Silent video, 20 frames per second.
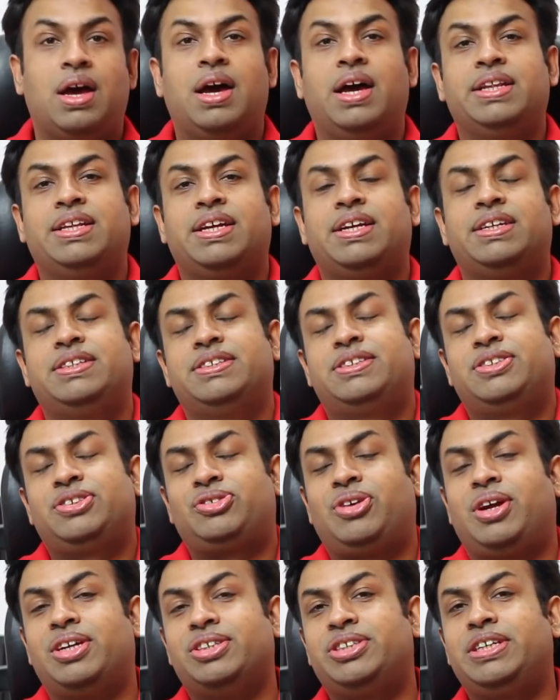Hi there, this is
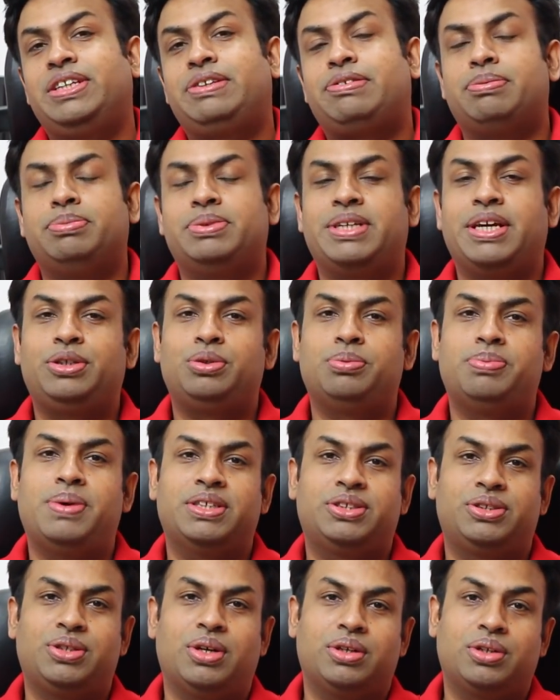Ranjit from
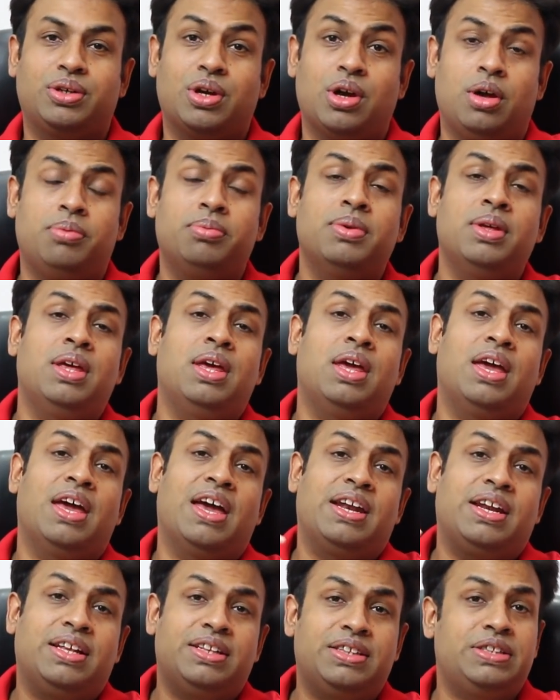tech2buzz.com,
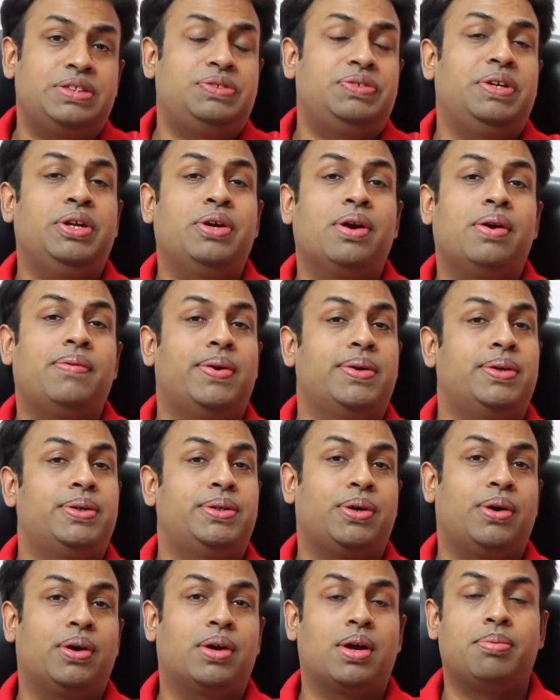and in this video I want to
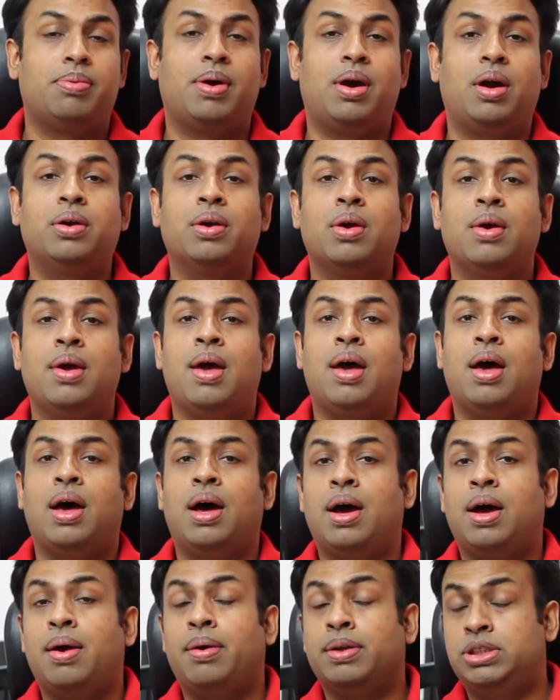talk about
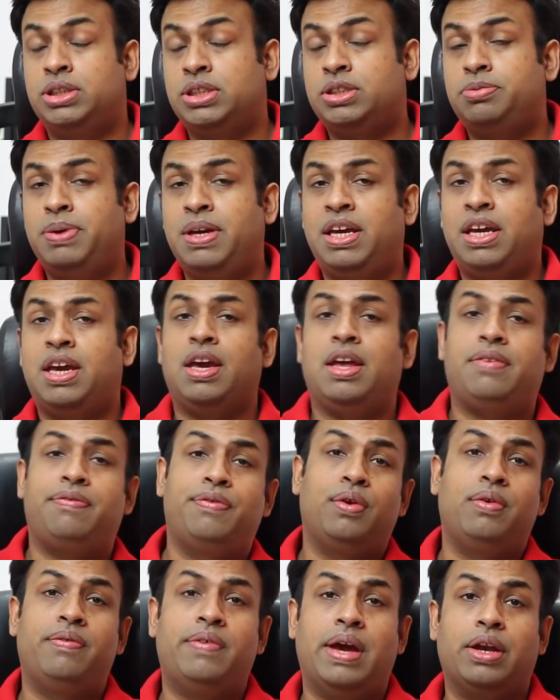just be
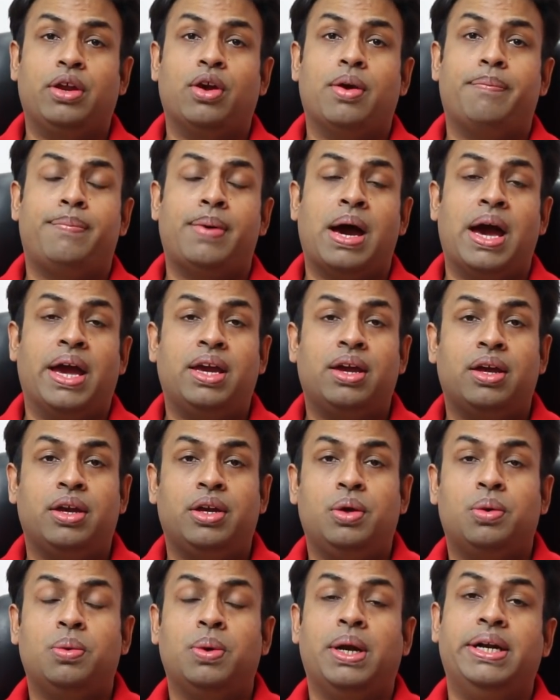careful when you're buying a
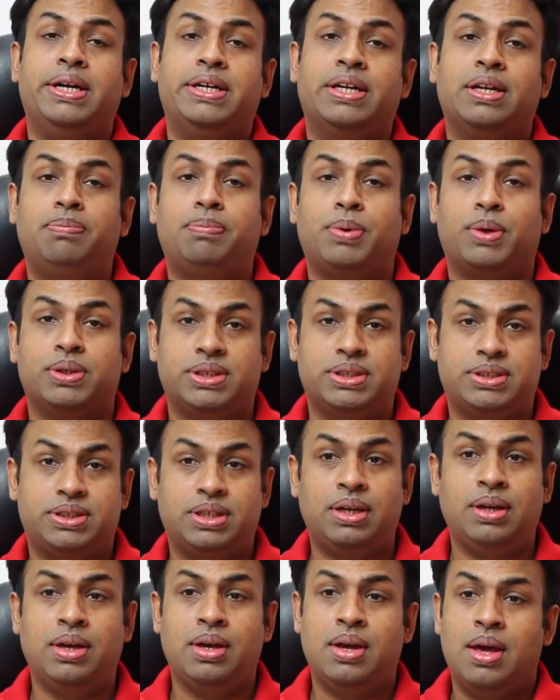new Intel
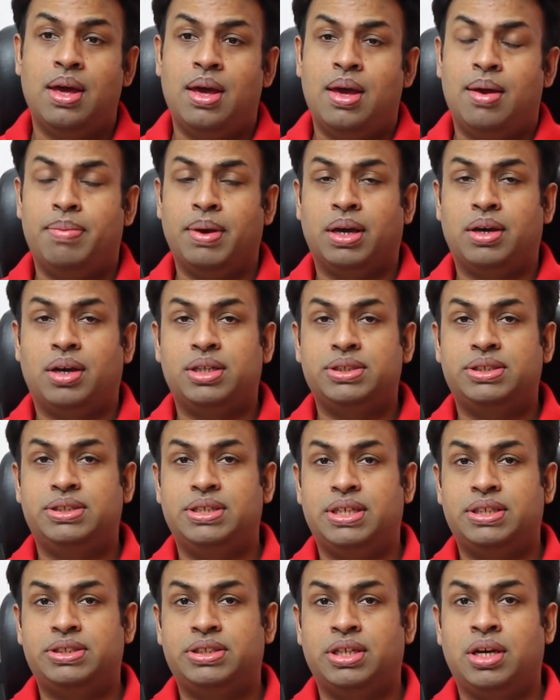processor, because
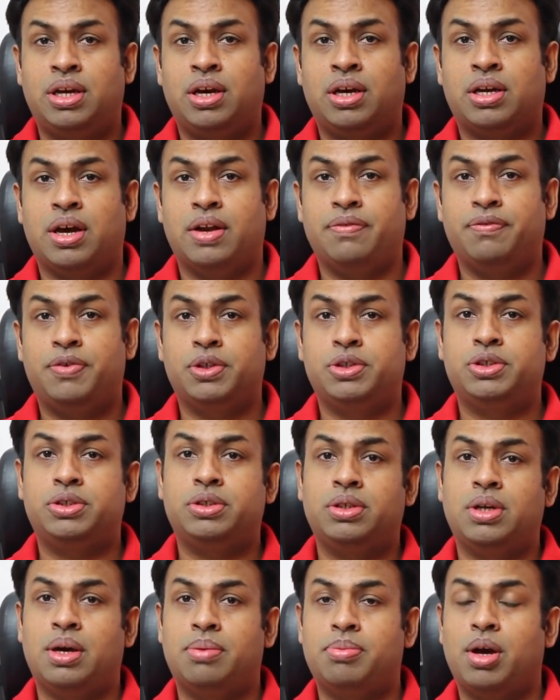there's a
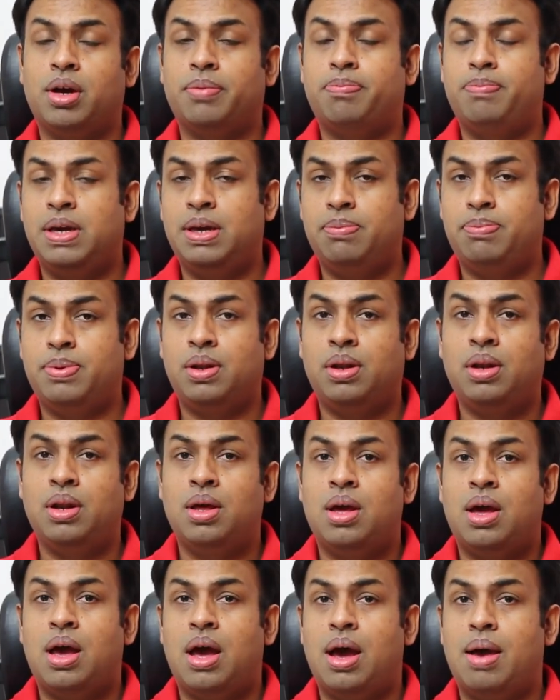confusion among people
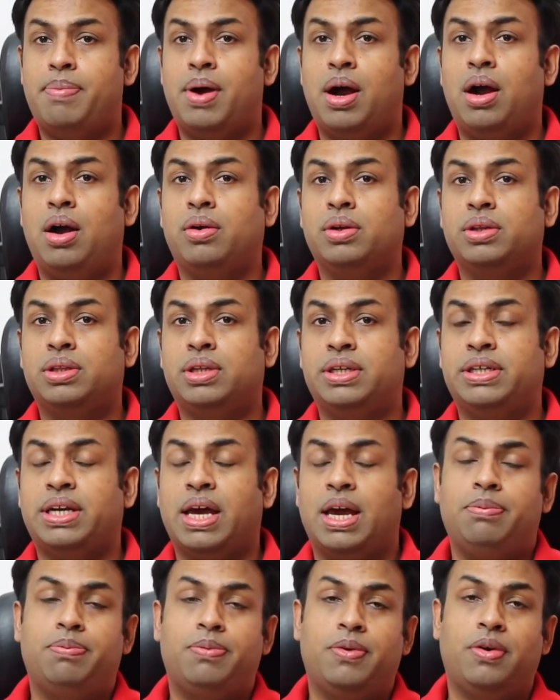about the
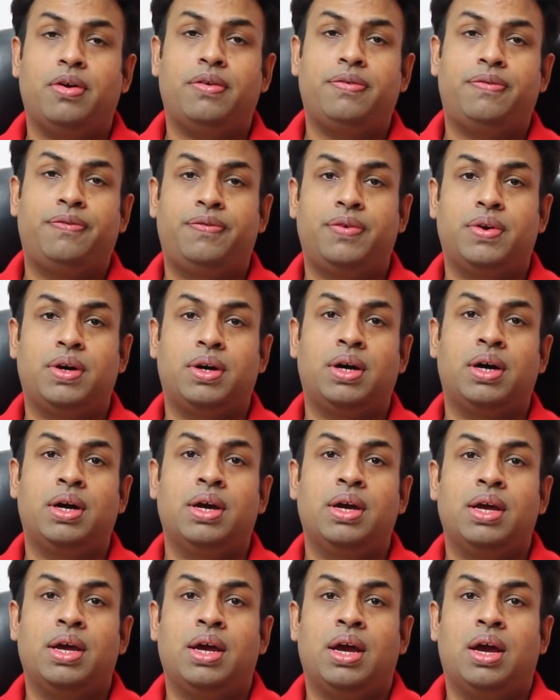type of
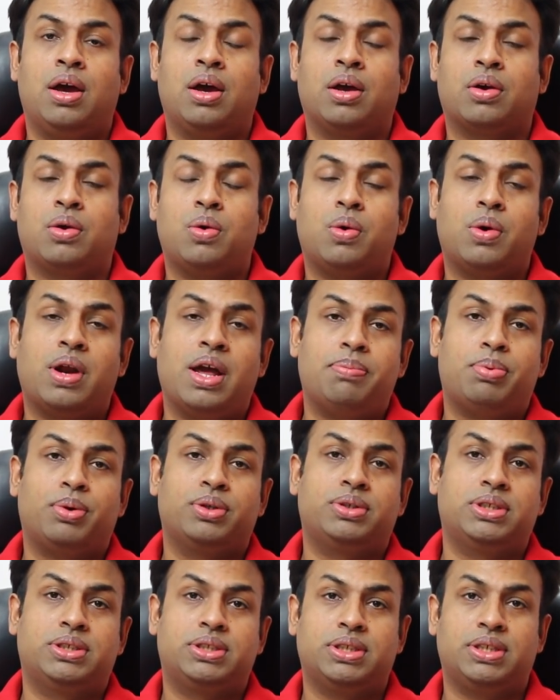Core I
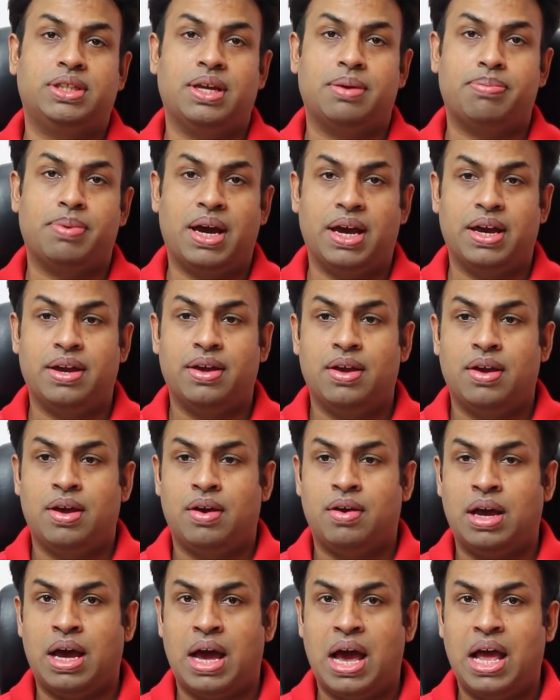processor they buy.
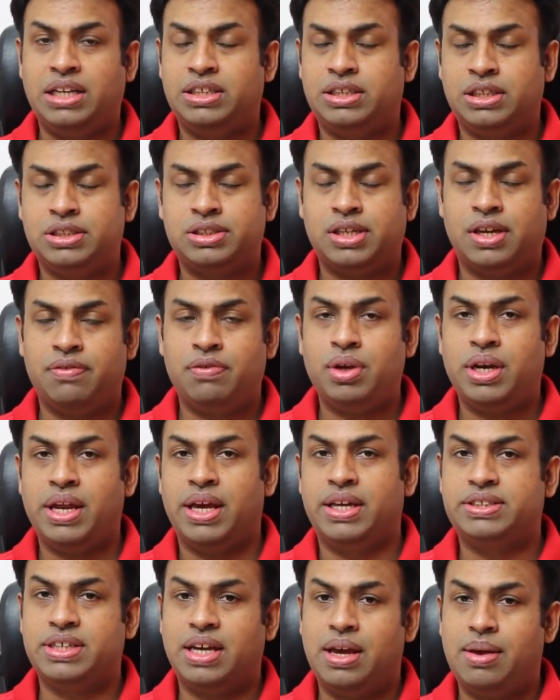I'll just give you an
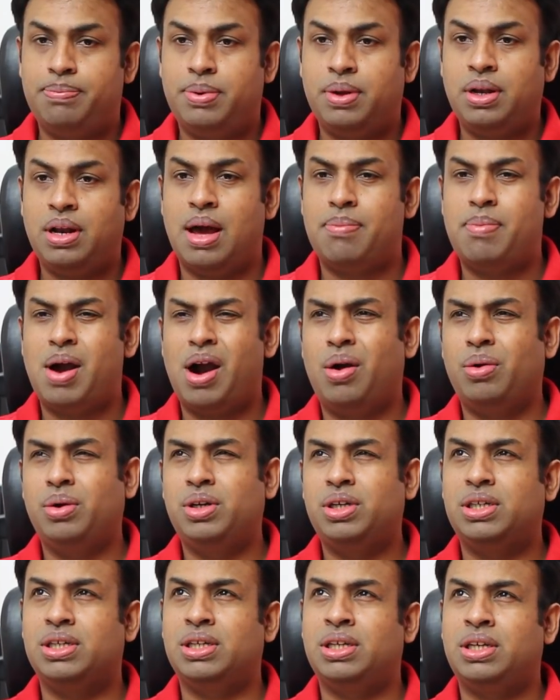example.
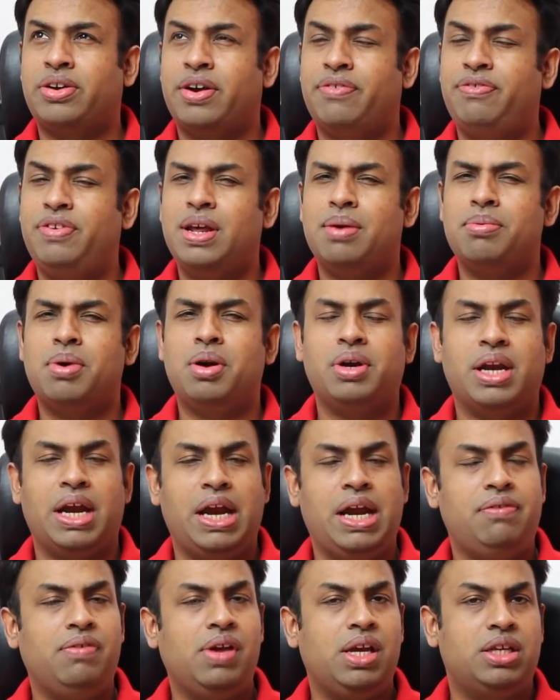About roughly about
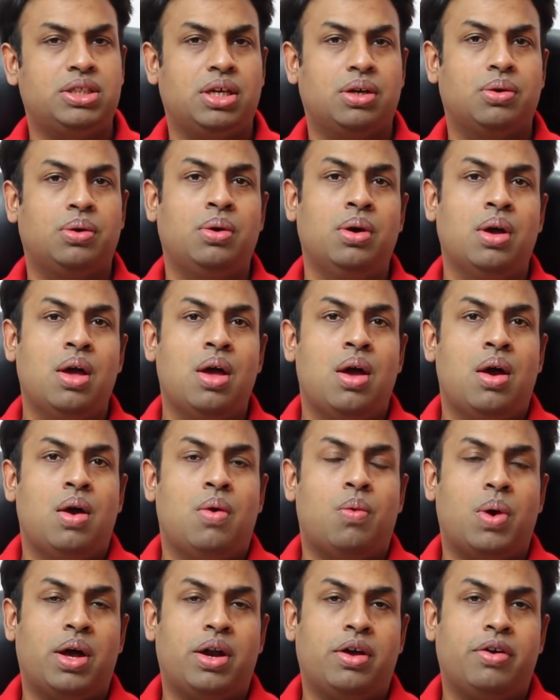8 weeks ago,
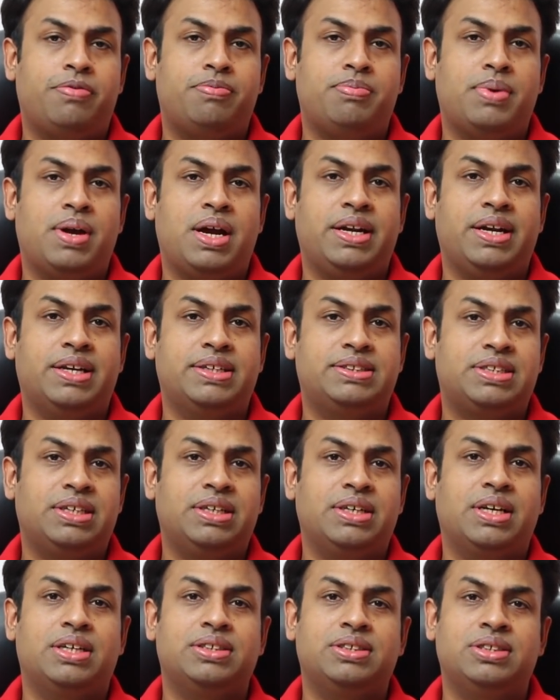one of my
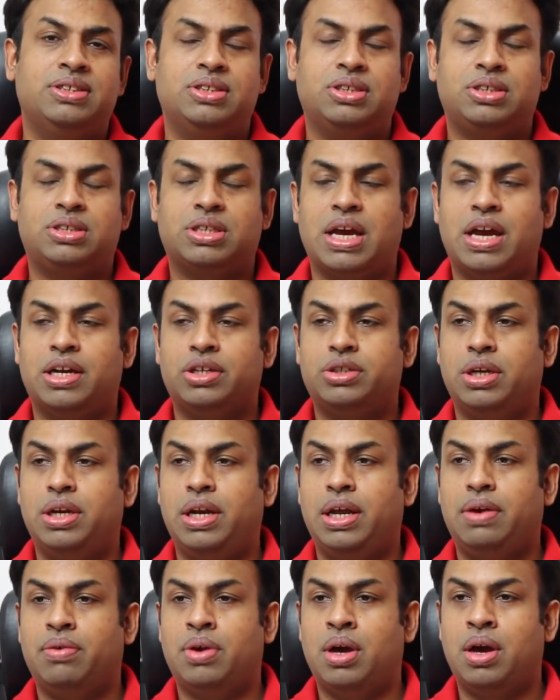distant cousins just
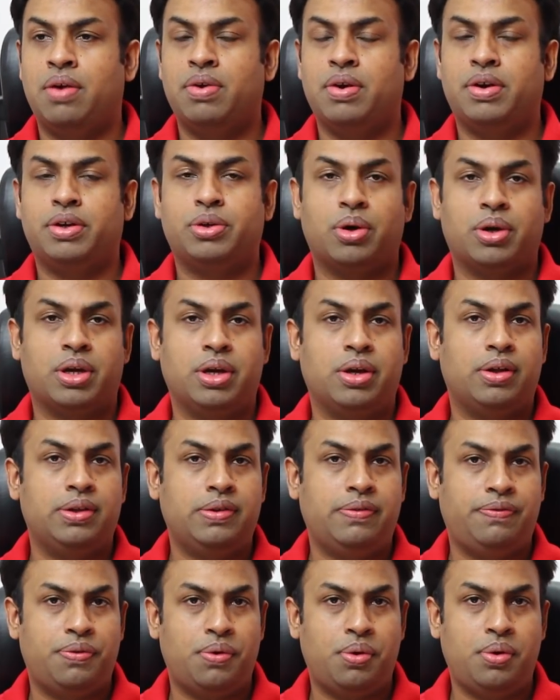casually, we were talking on
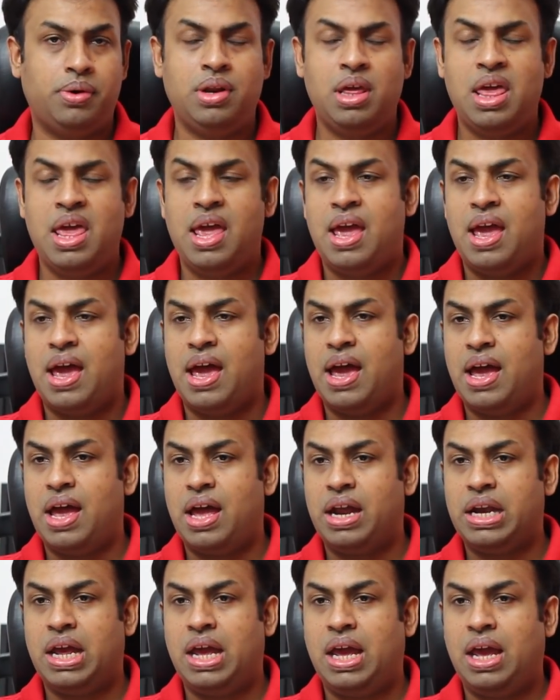the phone,
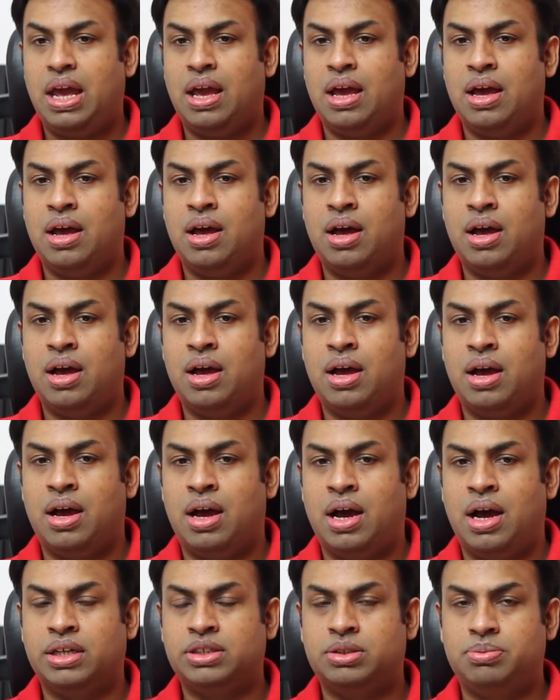and he
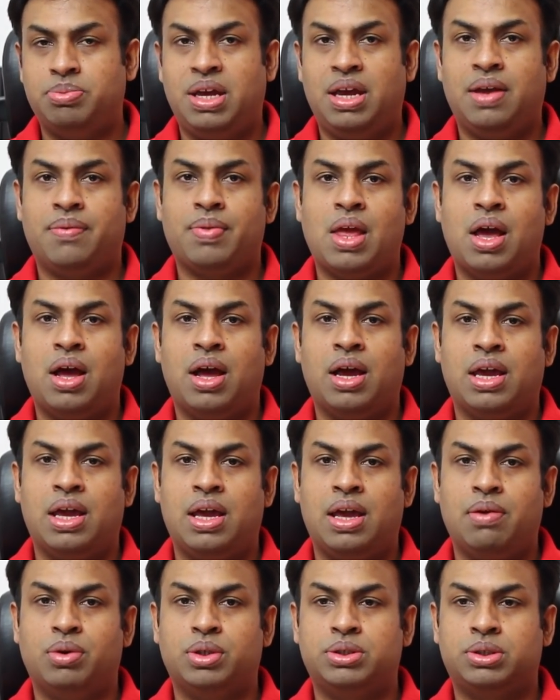asked me,
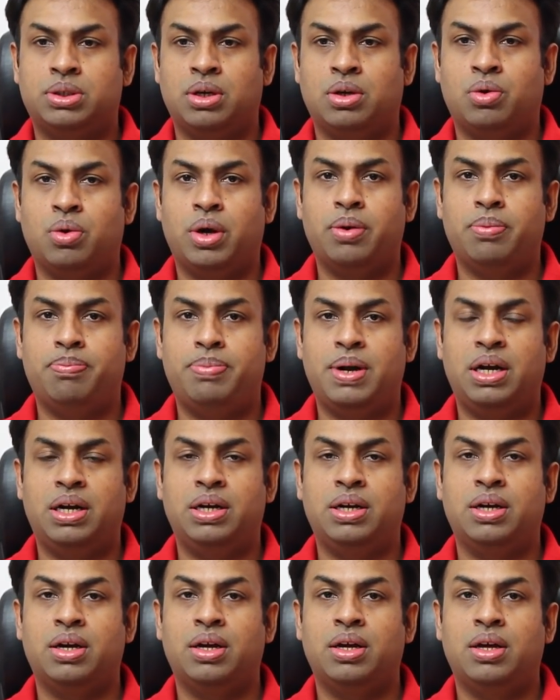he was going
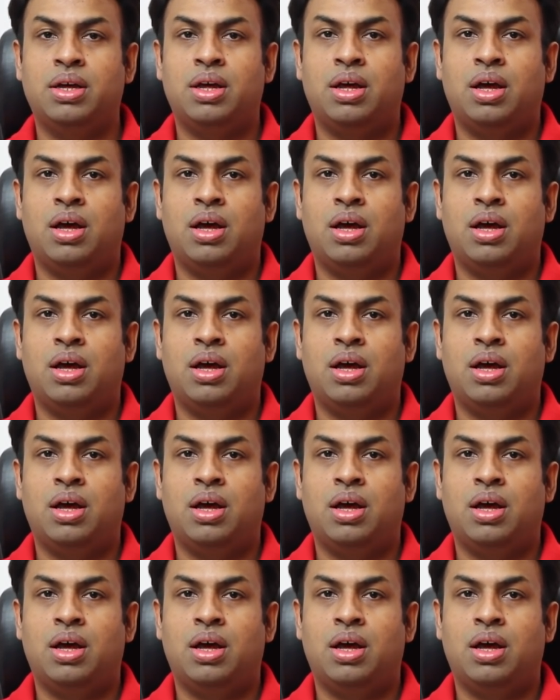to